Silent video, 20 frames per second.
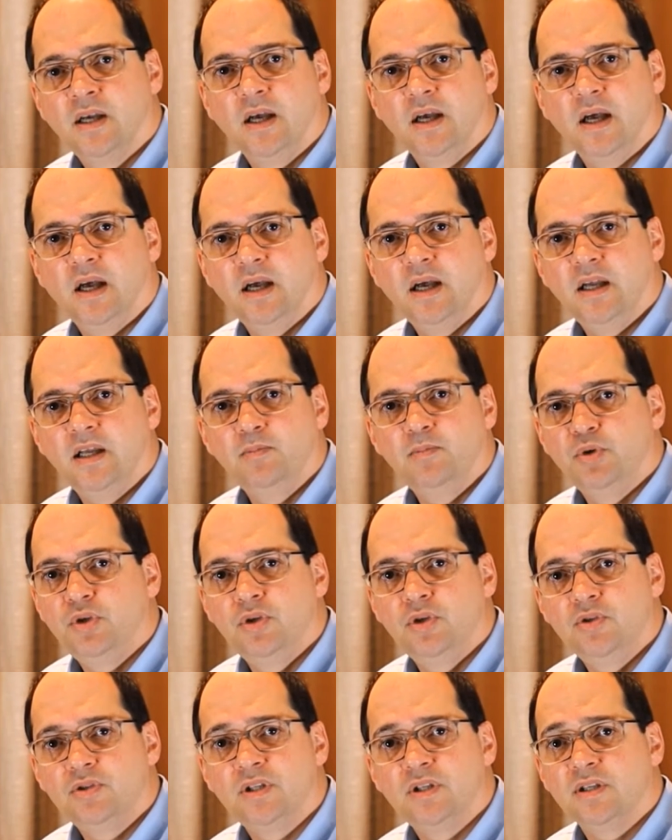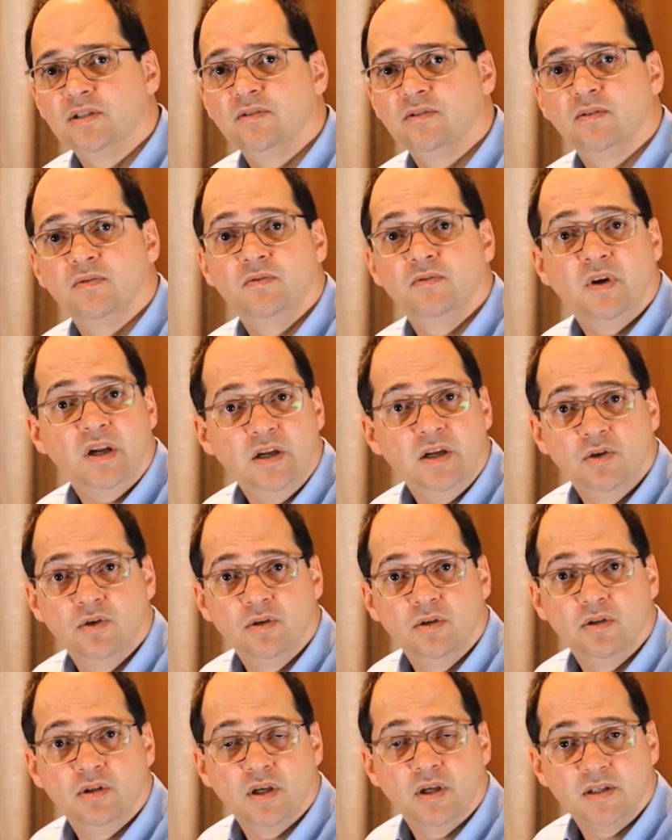It produced just very
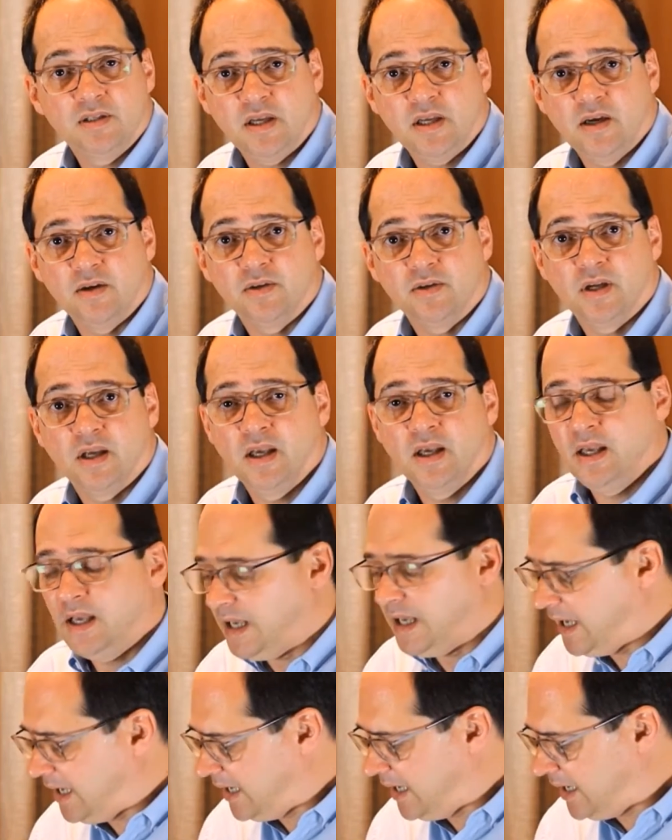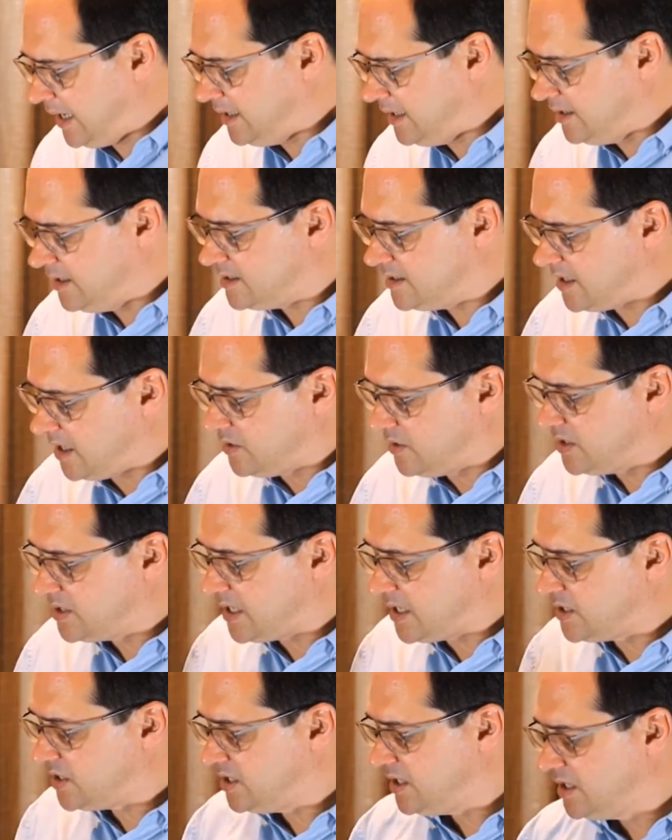good sound, and the sound has
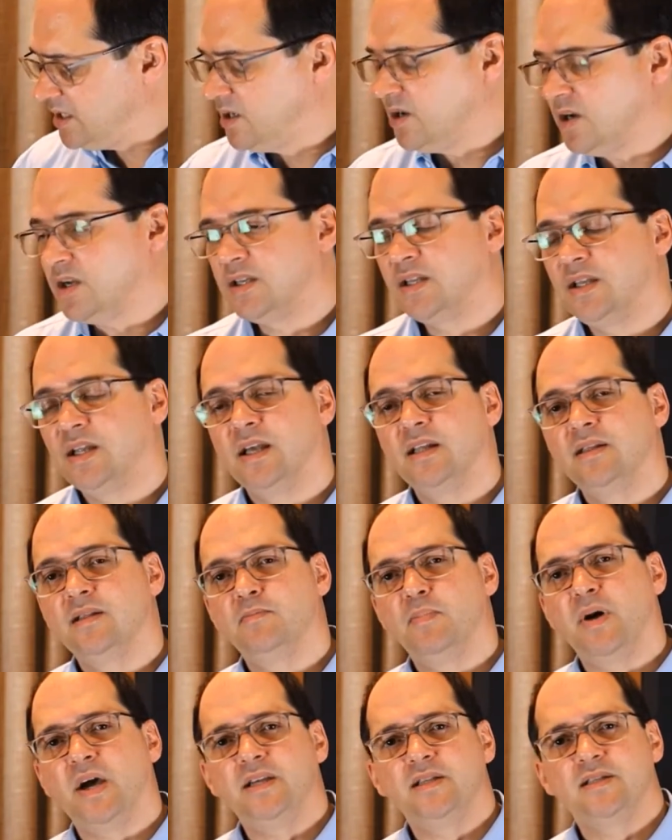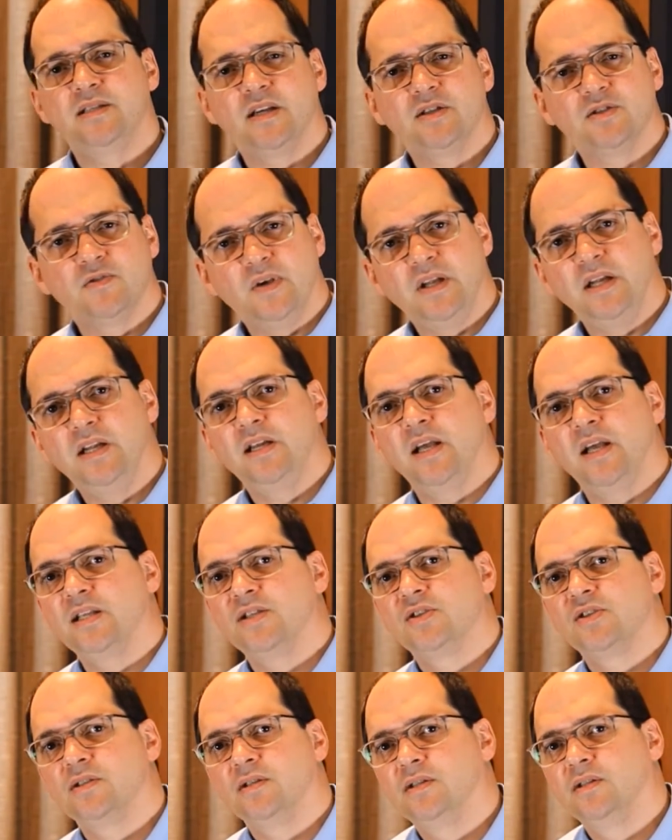actually got the bass sounds very
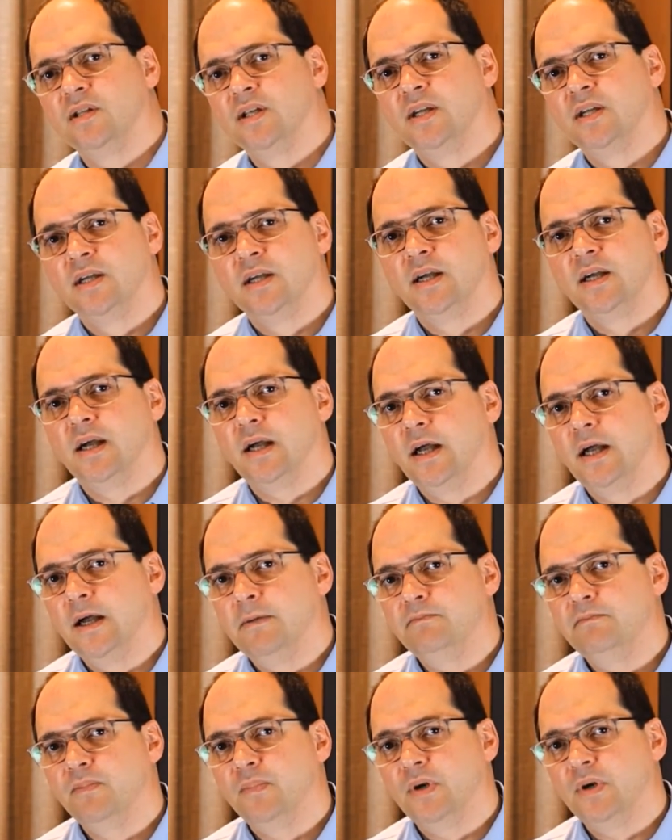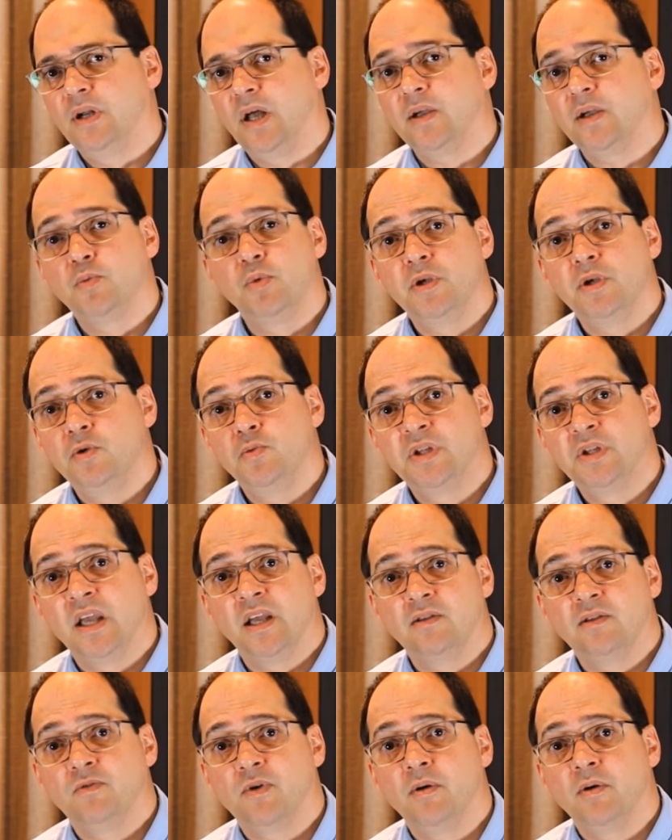natural, like you would
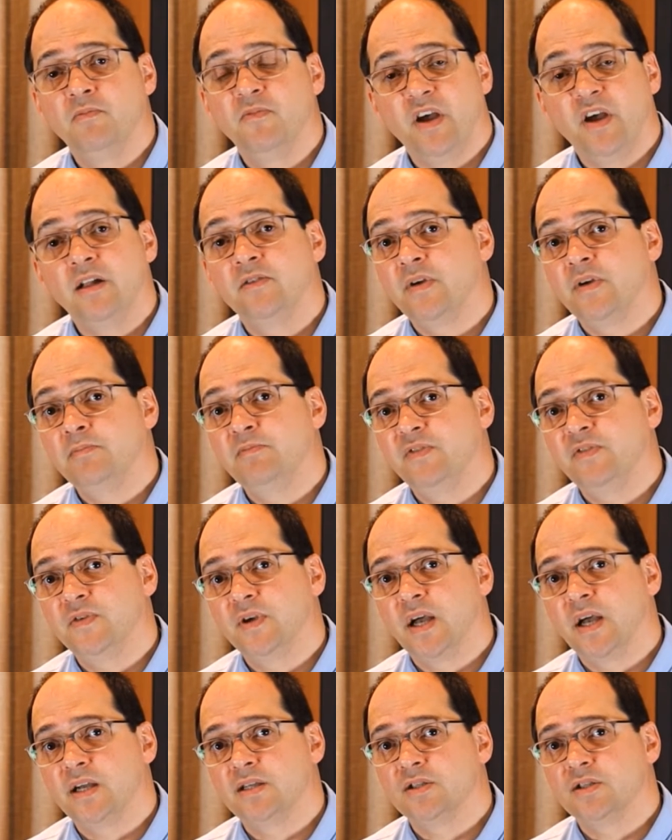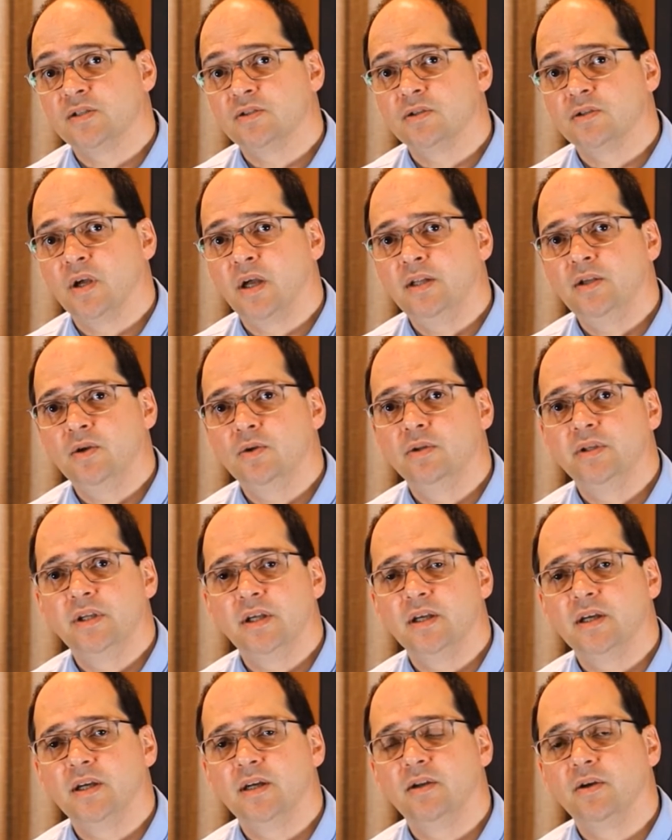get from valve amplifications. And you'll
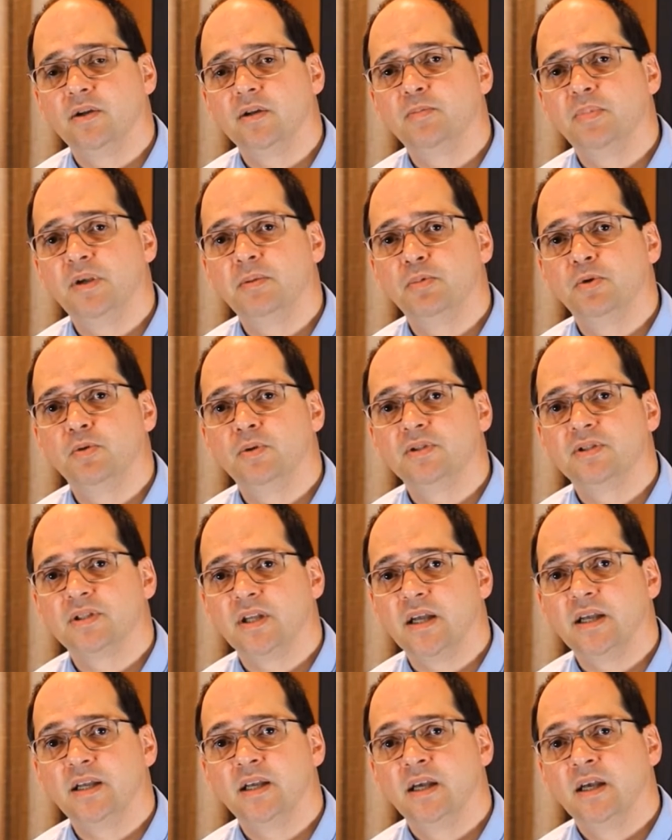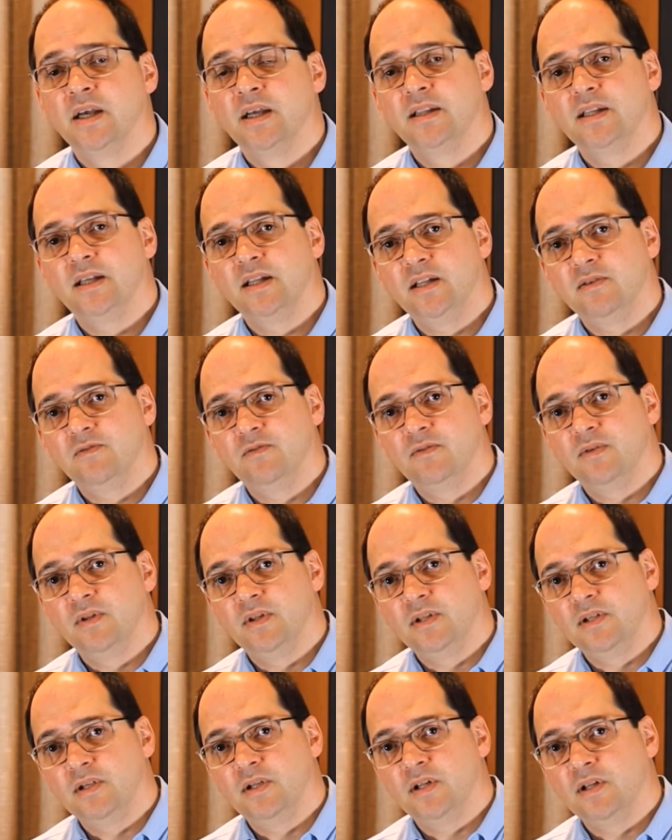hear a lot of people will say that
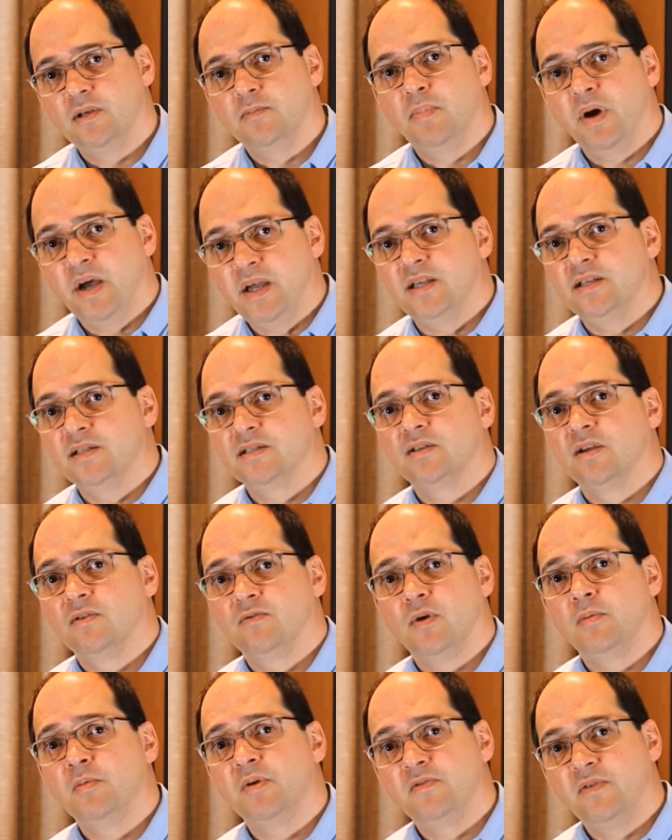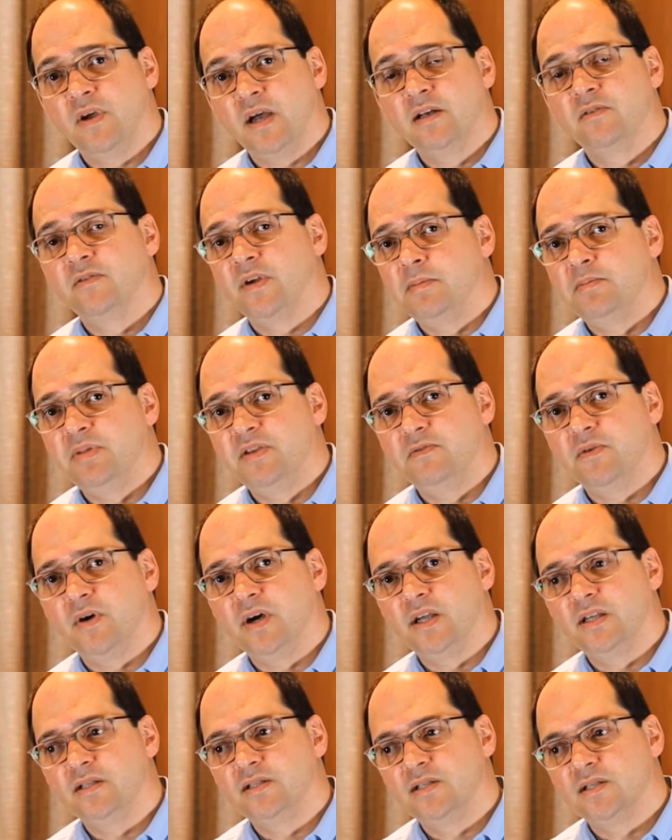the bass from a valve
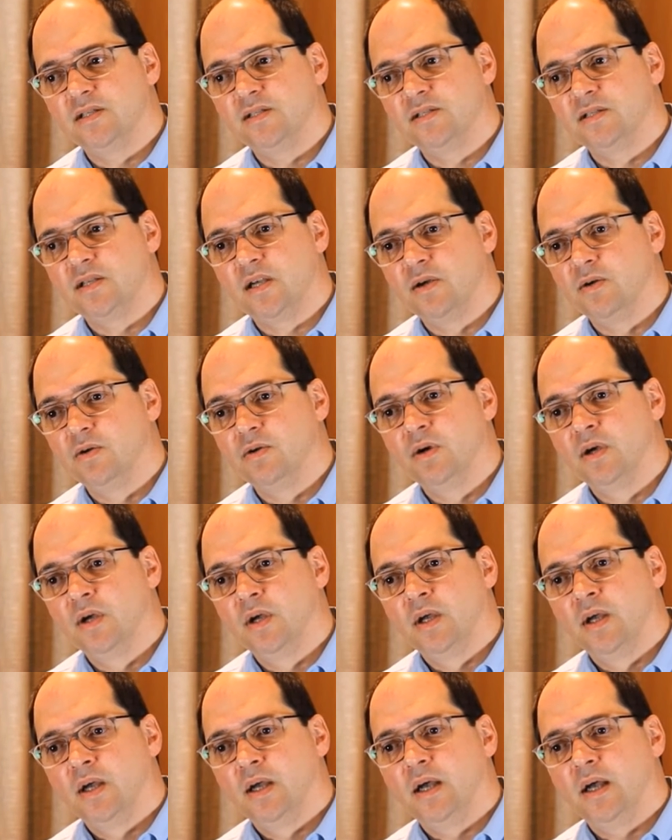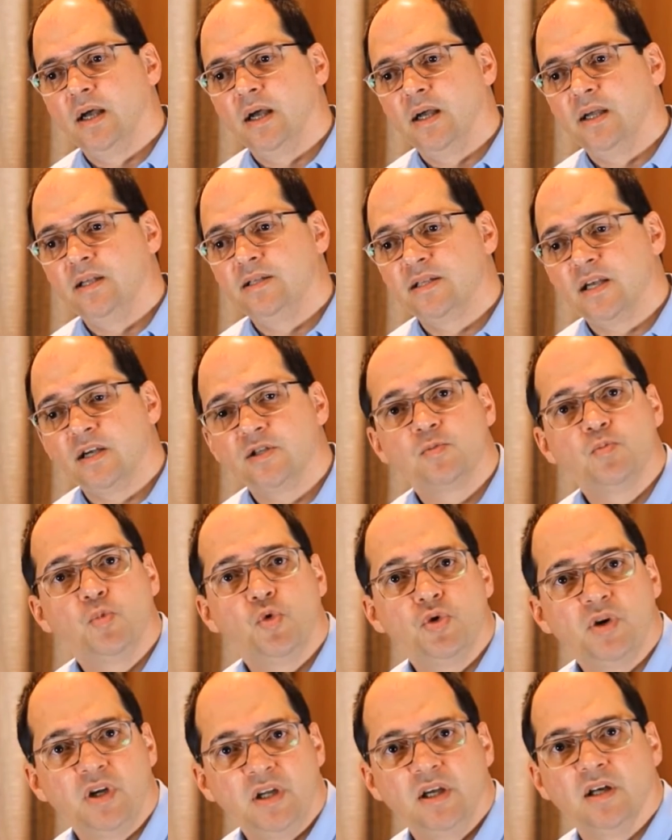amplifier is just so it sounds
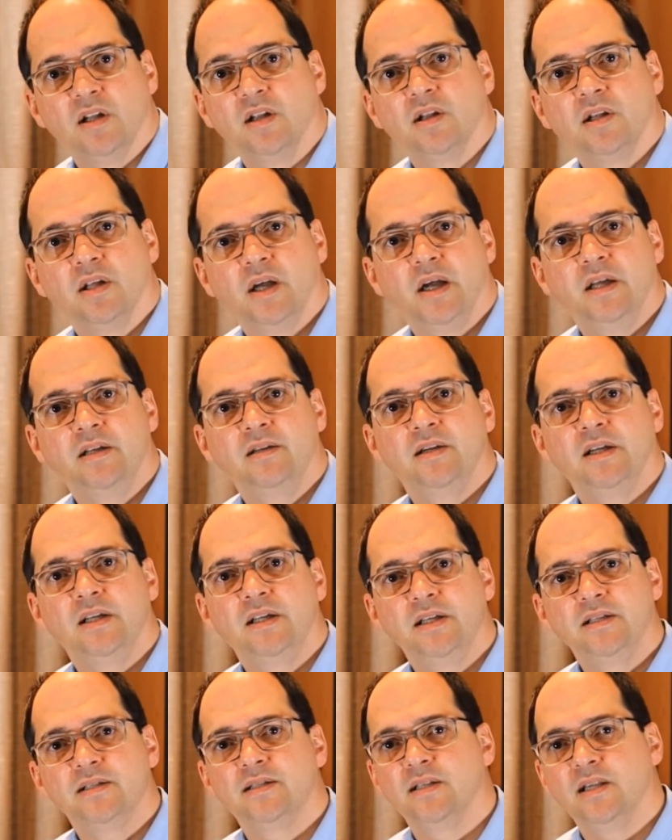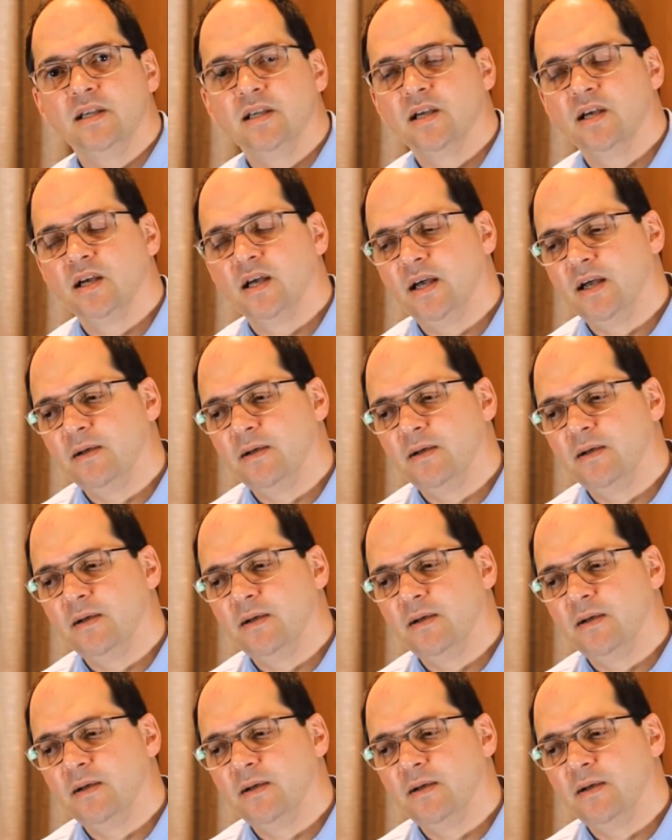more real and realistic,